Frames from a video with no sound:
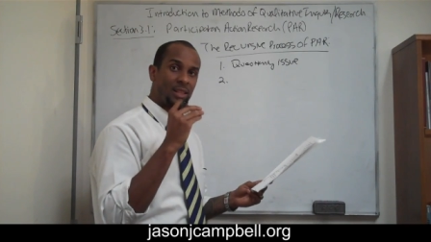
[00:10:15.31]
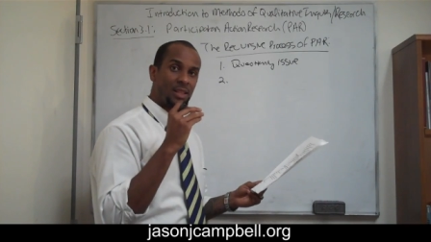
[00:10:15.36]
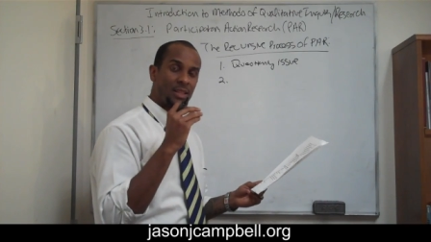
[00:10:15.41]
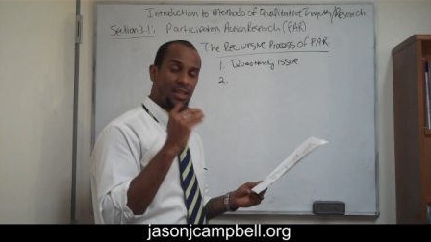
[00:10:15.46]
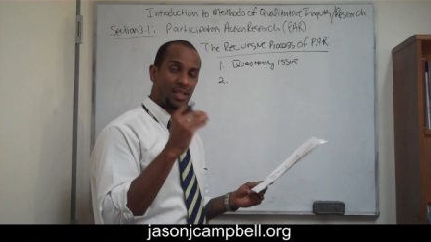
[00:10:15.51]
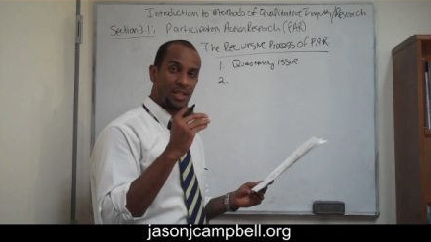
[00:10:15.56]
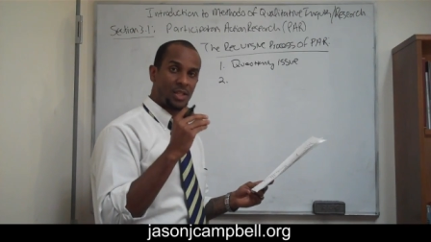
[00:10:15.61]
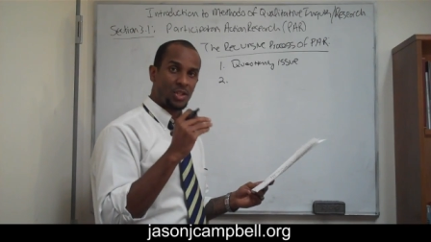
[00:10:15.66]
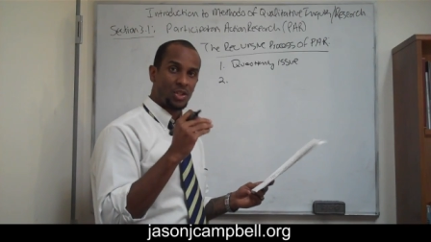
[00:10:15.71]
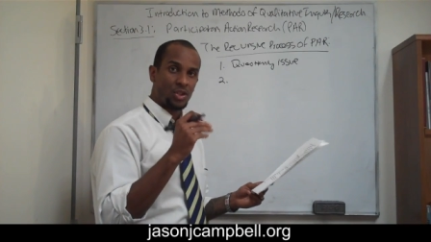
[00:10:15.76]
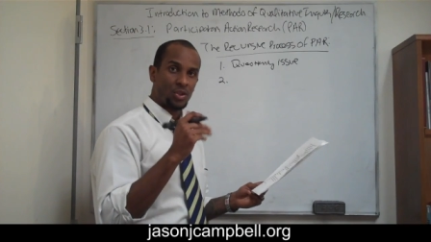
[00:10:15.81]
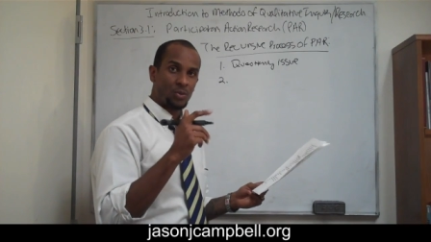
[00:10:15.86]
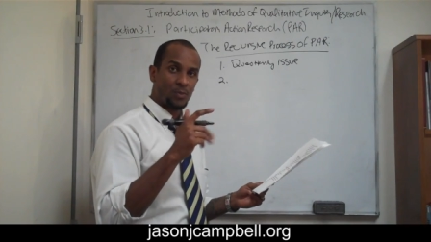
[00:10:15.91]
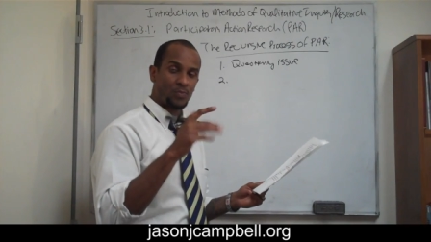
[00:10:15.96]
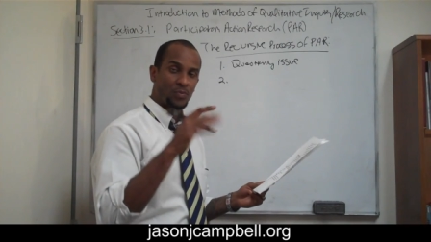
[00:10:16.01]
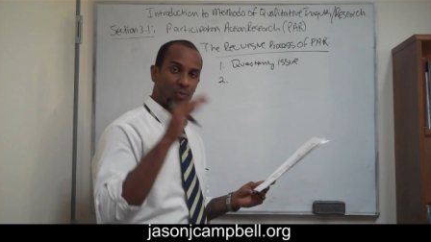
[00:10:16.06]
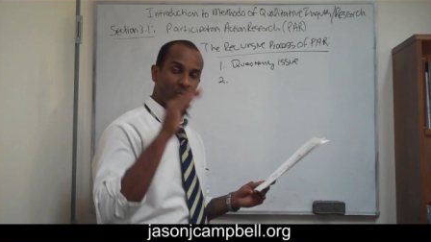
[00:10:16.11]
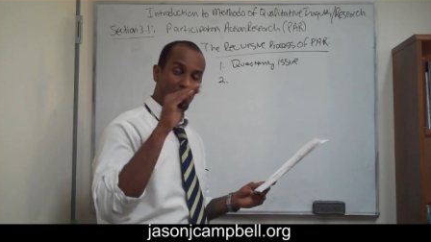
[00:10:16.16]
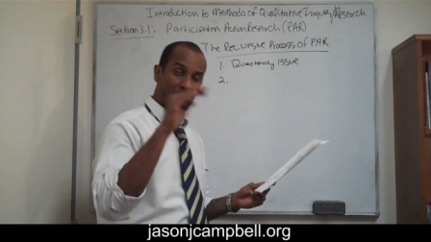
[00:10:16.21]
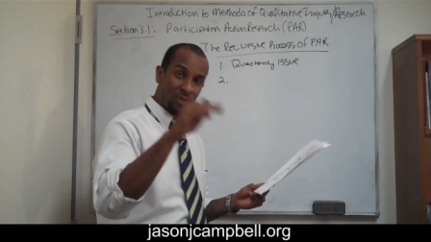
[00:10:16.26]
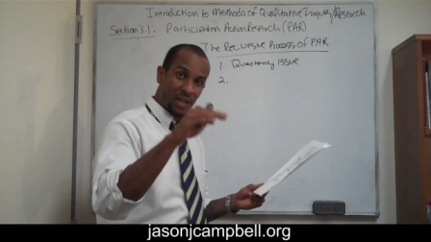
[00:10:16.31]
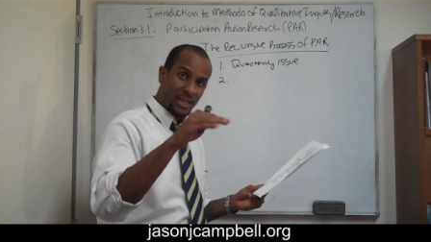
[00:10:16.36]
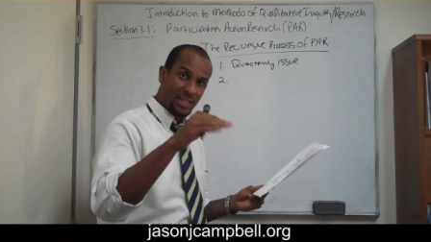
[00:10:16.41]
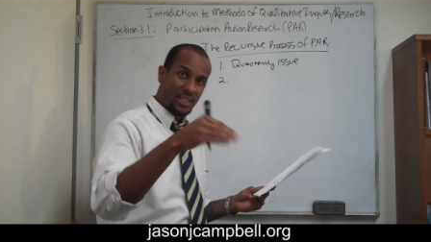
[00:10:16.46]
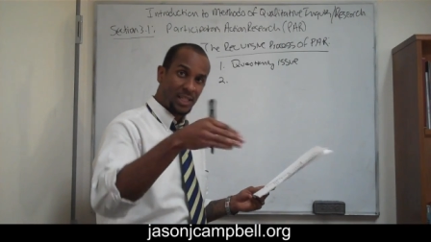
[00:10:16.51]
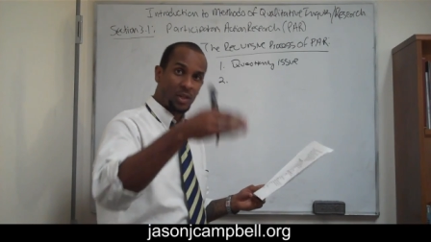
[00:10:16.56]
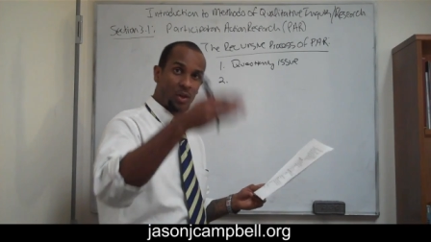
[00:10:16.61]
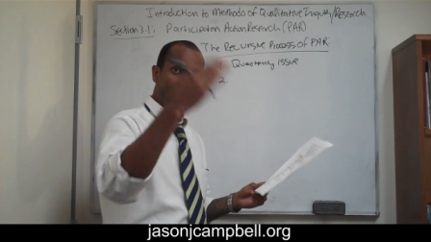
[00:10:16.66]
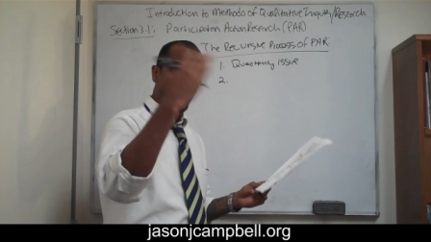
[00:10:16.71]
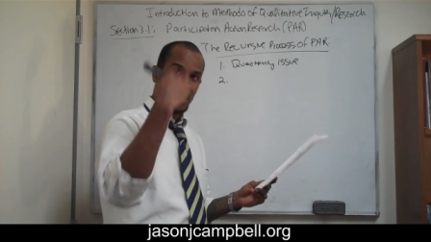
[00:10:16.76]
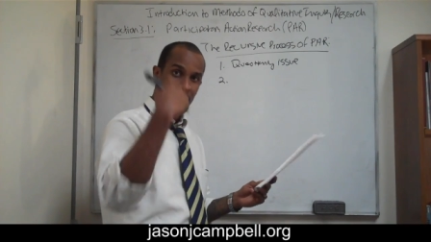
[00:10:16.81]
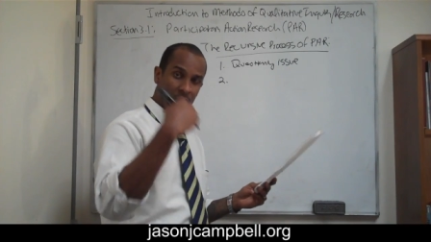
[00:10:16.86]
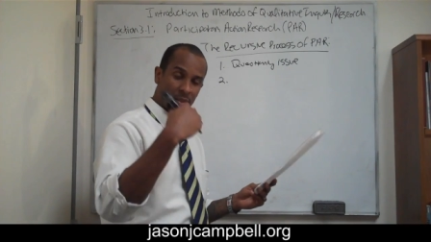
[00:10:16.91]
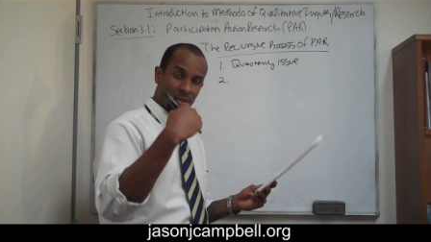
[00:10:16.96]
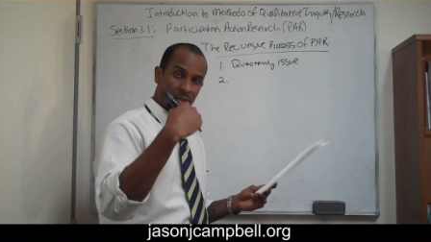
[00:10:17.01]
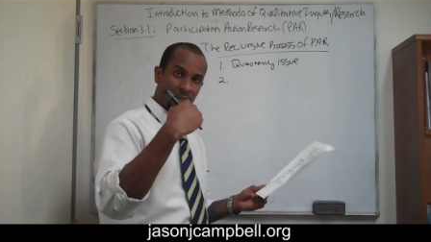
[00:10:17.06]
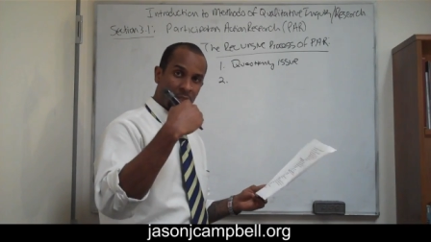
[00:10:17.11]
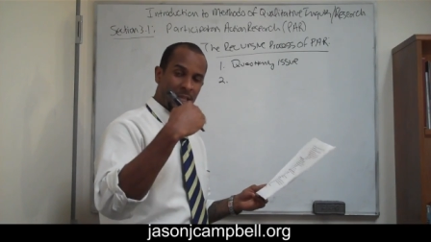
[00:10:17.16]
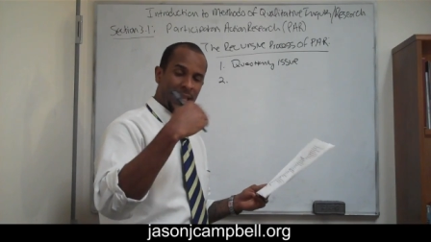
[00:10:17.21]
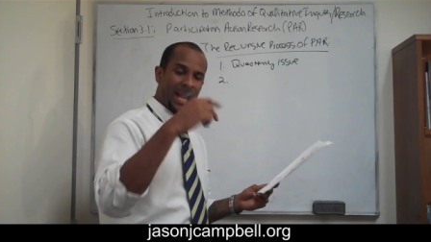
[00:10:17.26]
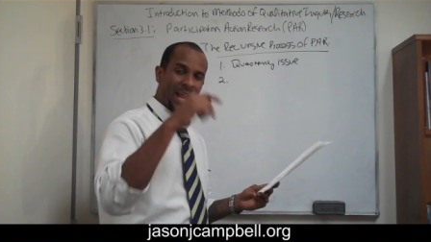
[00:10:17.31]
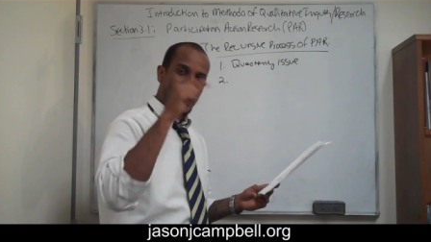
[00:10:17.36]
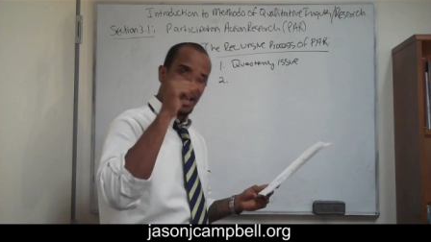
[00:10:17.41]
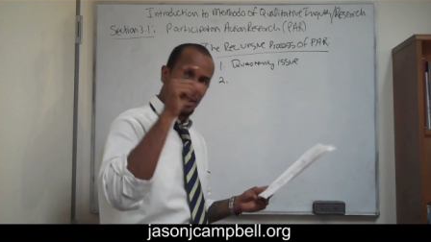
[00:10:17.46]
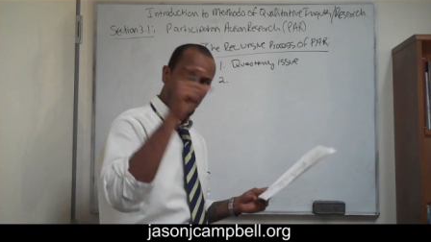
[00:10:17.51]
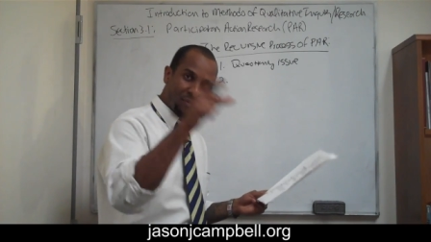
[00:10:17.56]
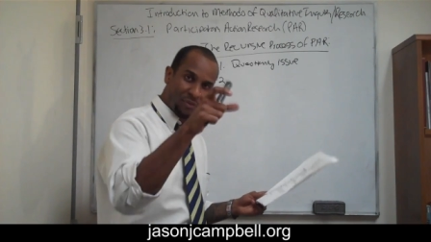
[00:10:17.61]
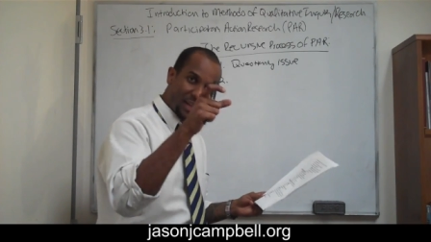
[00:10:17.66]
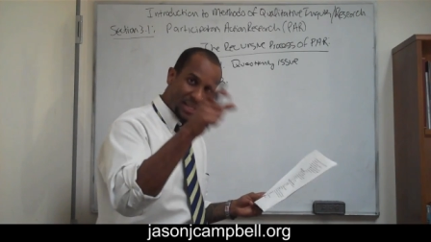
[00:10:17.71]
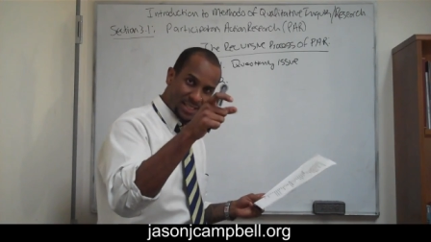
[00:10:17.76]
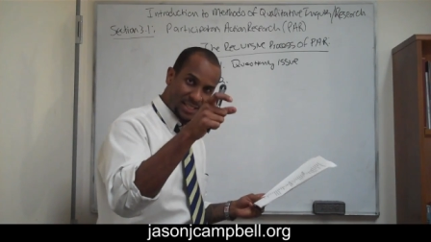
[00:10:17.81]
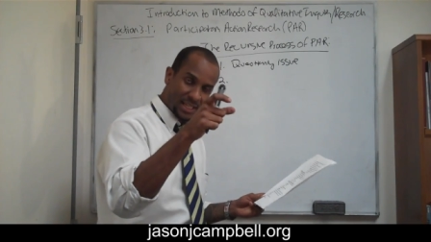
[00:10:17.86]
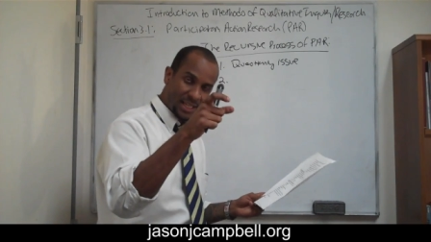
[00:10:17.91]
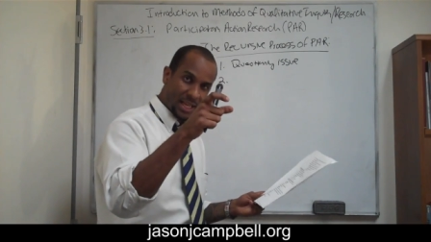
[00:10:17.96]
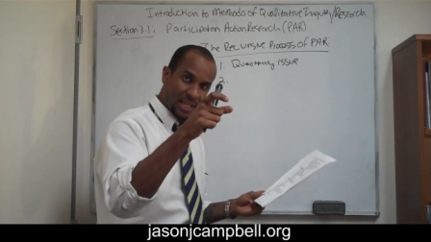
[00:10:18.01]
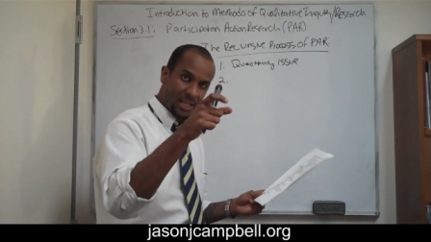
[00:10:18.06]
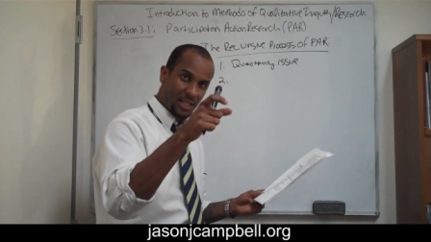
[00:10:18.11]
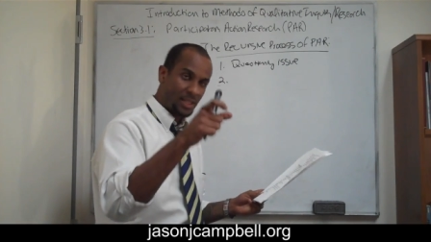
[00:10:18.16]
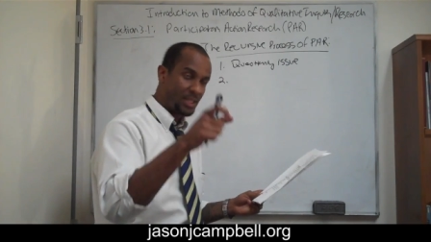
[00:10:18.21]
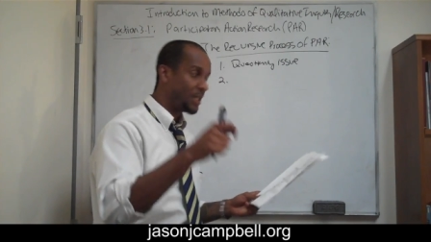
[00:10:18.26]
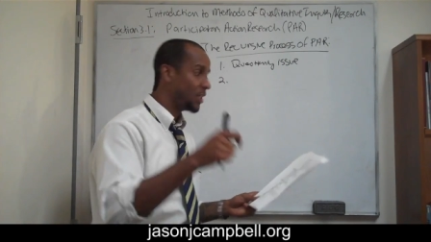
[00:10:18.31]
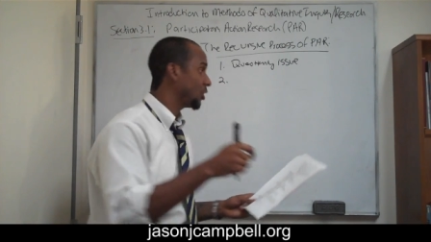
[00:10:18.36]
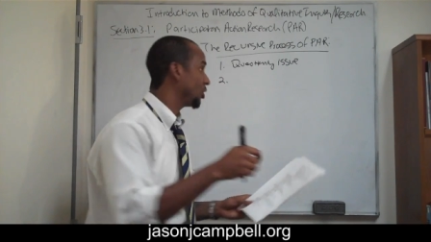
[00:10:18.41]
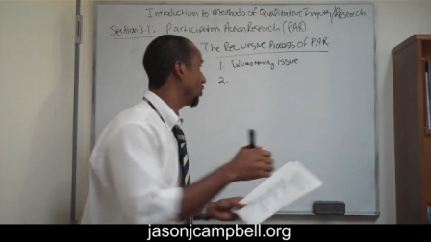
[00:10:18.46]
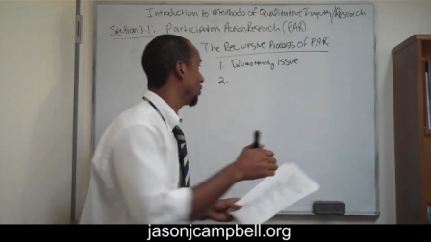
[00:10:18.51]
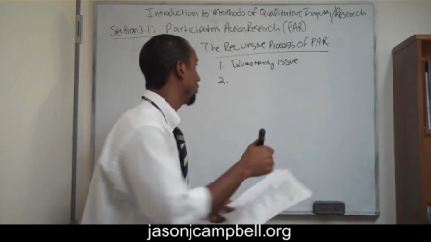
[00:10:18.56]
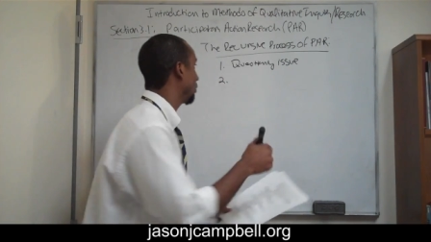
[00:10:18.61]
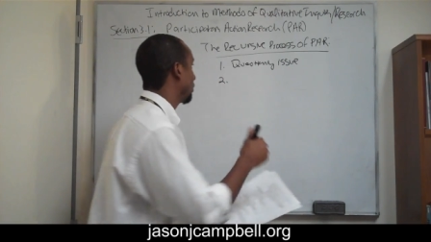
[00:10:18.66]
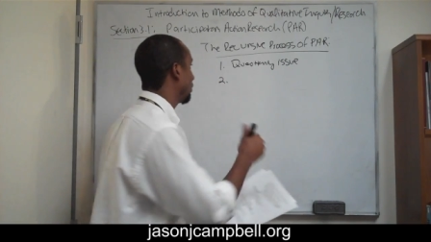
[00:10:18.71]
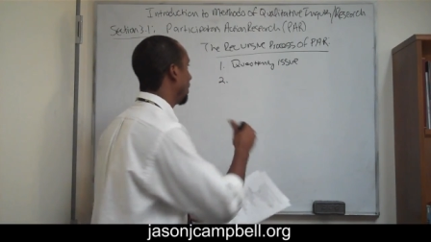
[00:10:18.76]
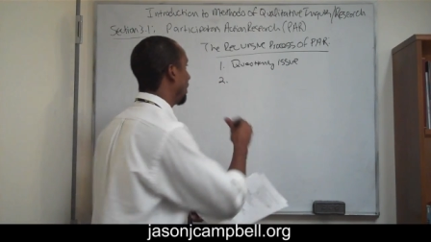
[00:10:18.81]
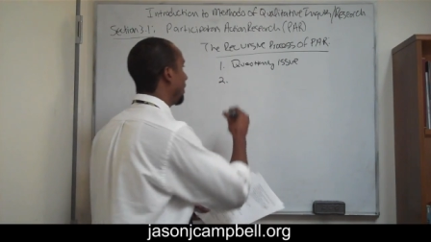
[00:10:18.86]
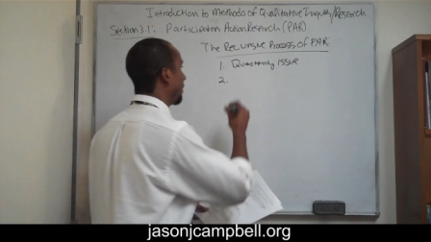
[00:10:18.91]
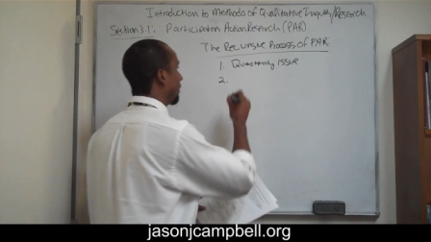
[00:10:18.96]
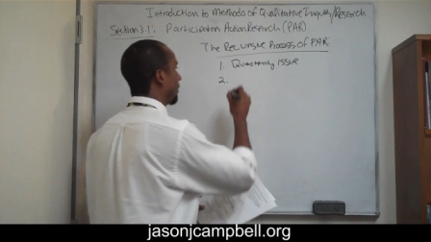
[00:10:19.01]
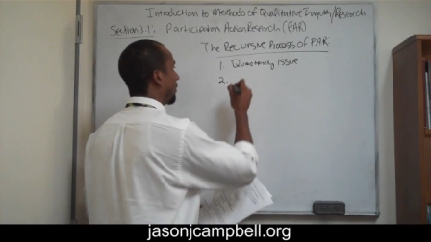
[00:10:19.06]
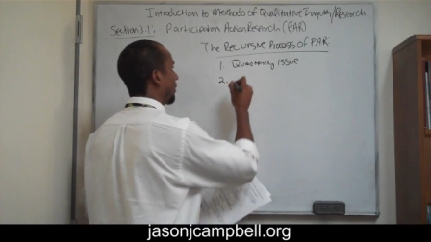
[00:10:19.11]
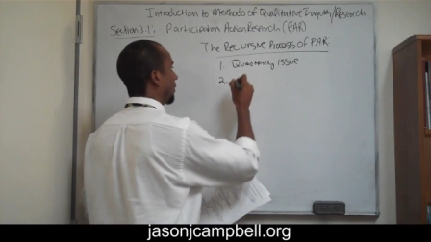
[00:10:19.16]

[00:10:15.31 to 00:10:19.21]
the issue. Reflecting on and investigating the issue, right?